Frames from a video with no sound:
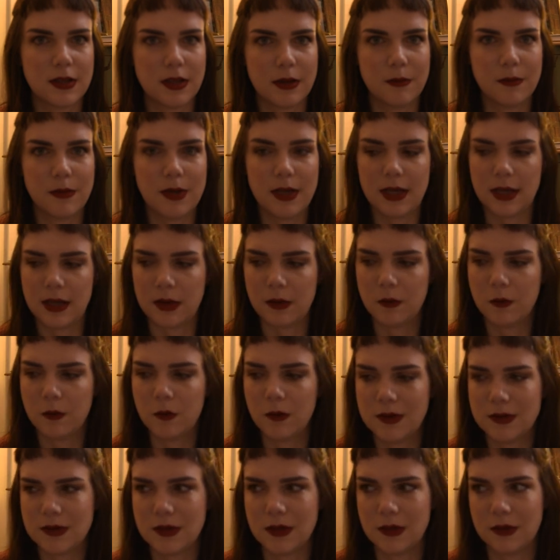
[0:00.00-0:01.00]
them being
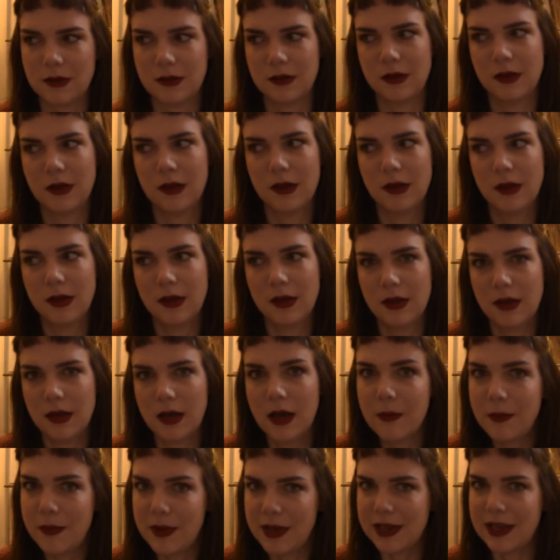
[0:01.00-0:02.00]
was on
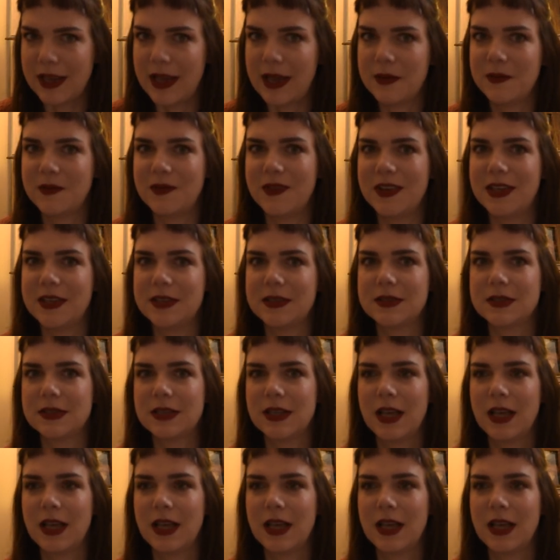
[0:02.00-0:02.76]
a big canvas.